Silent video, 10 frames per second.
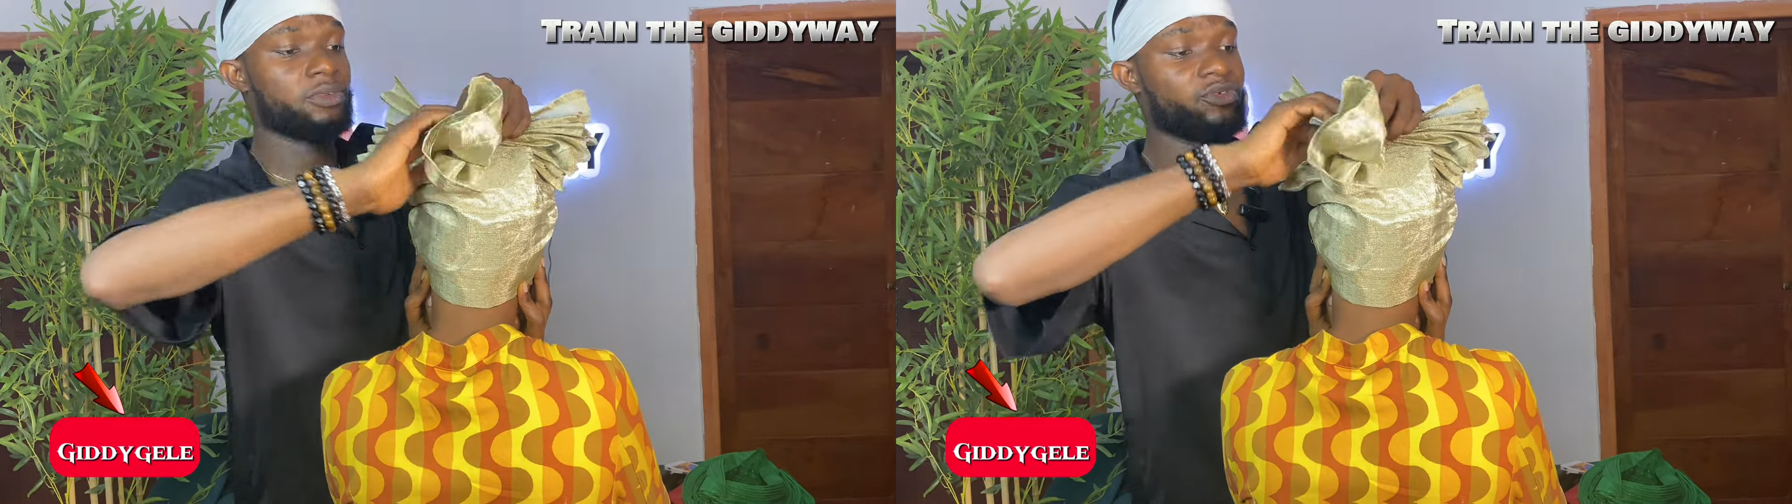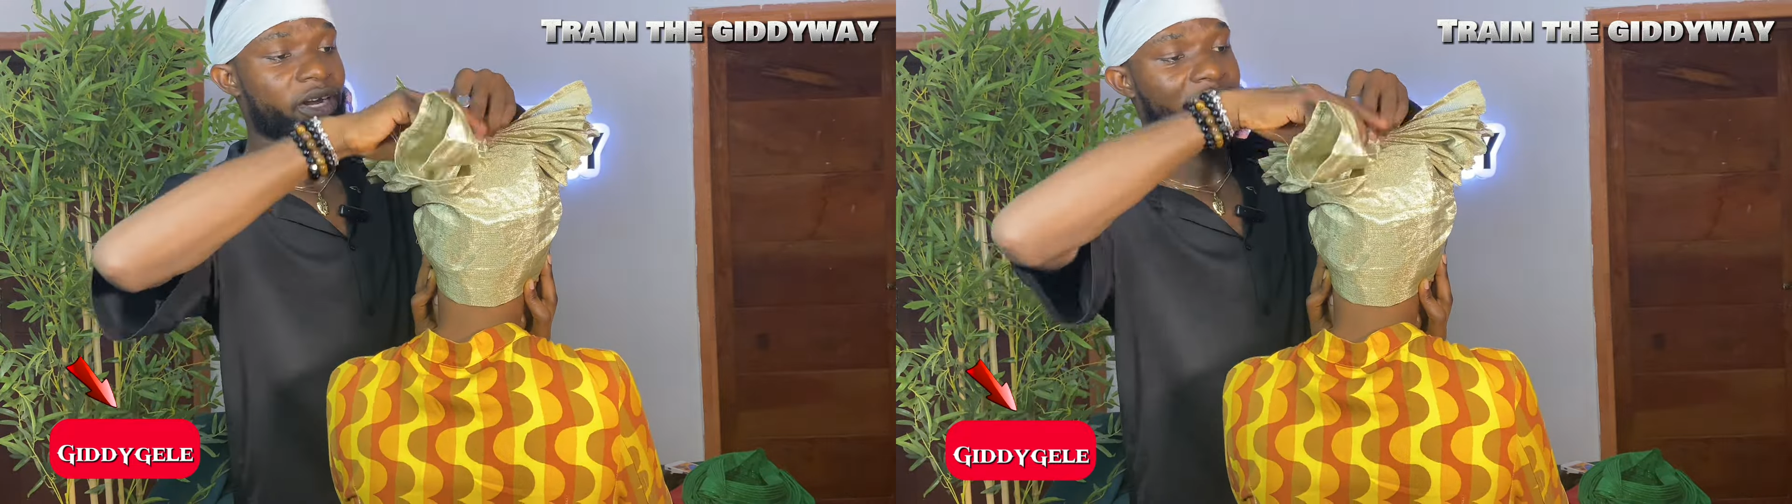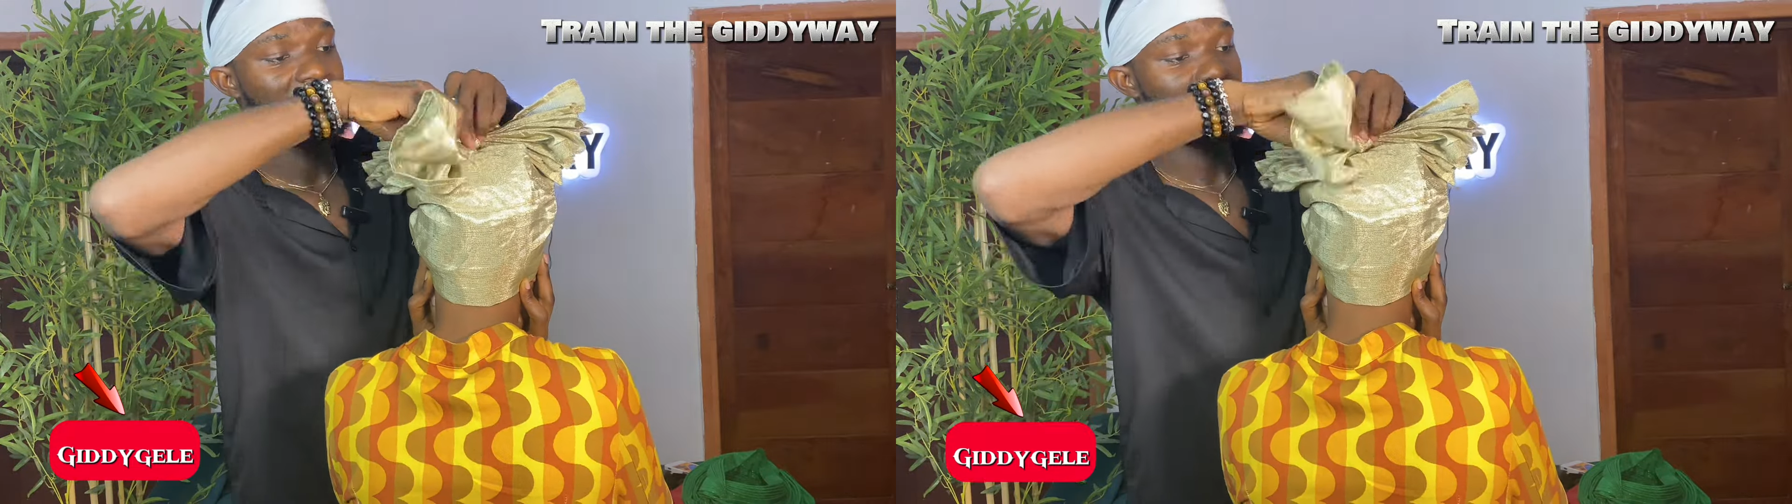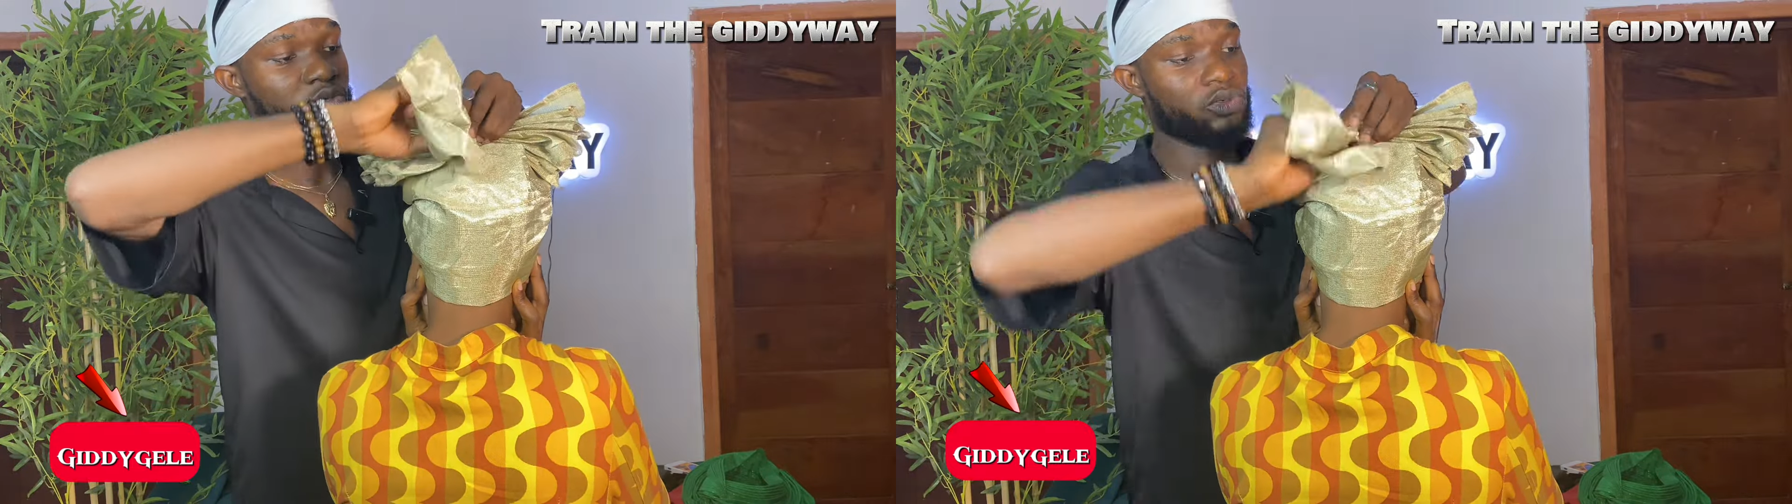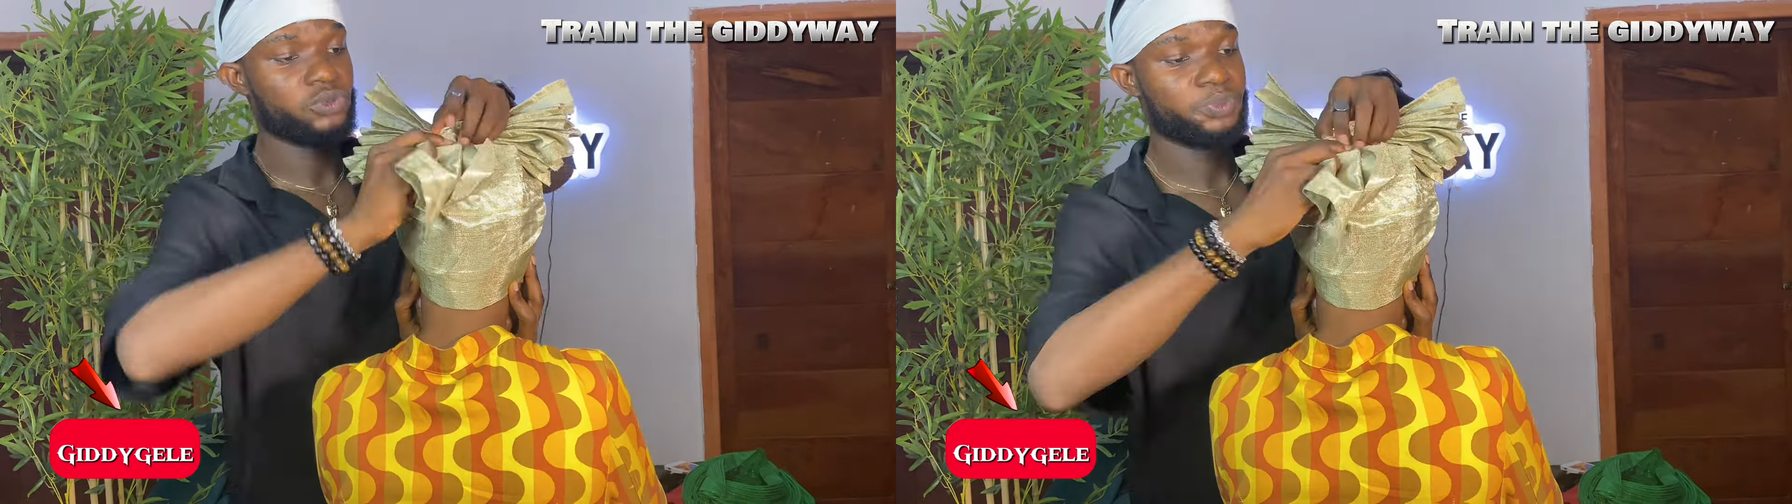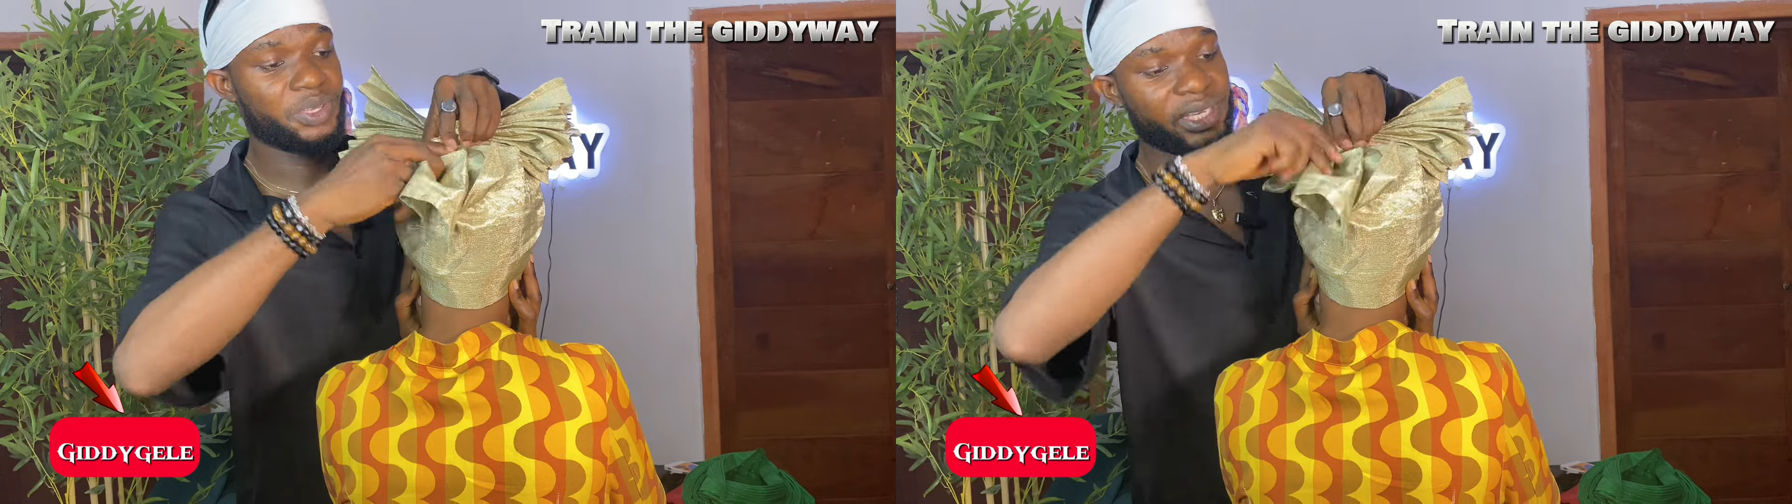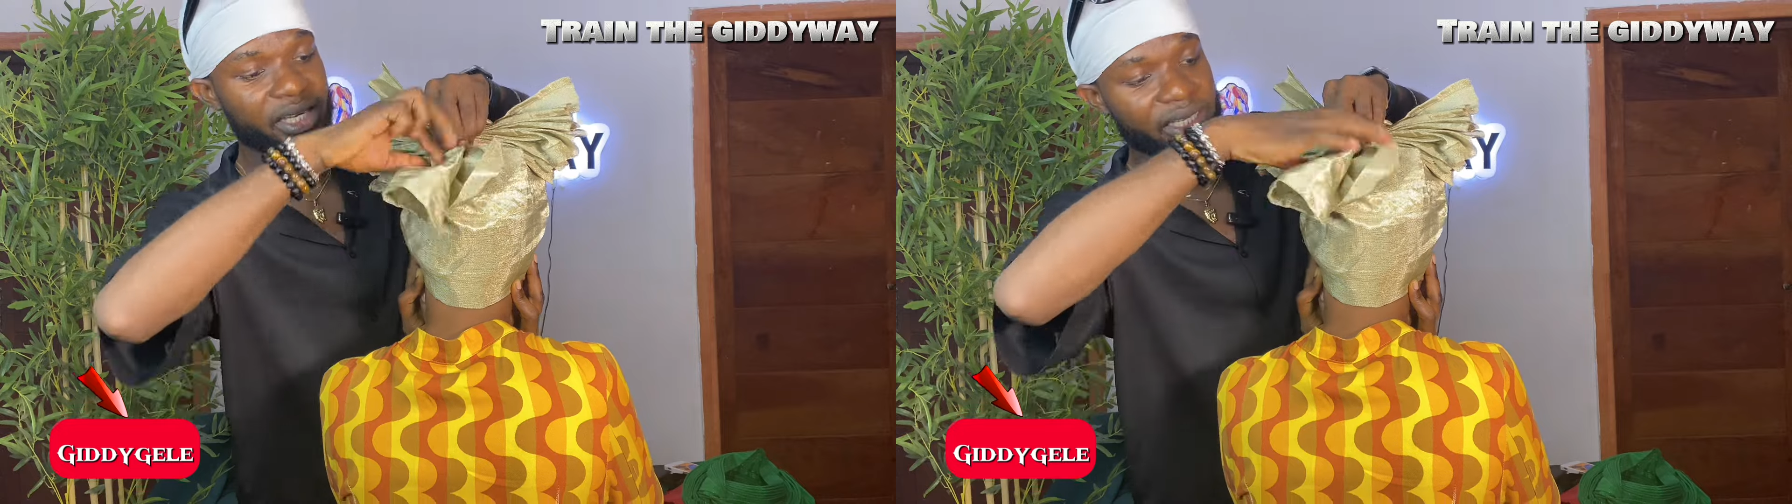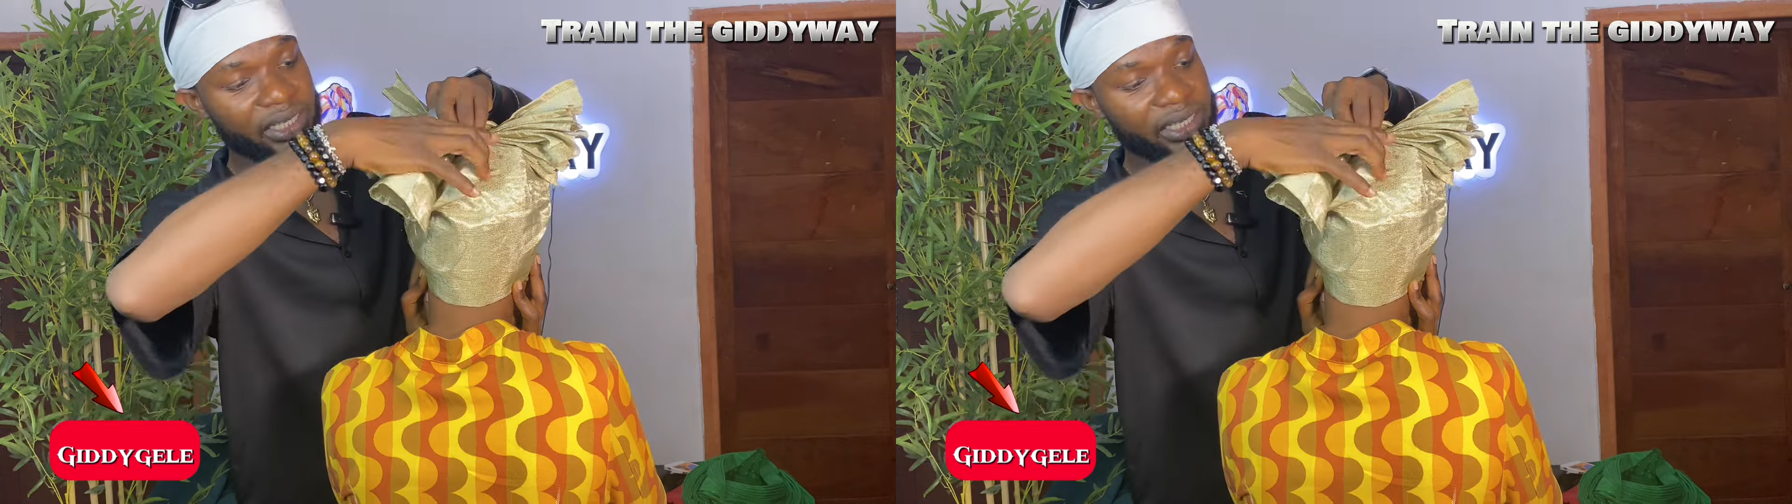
Try to pin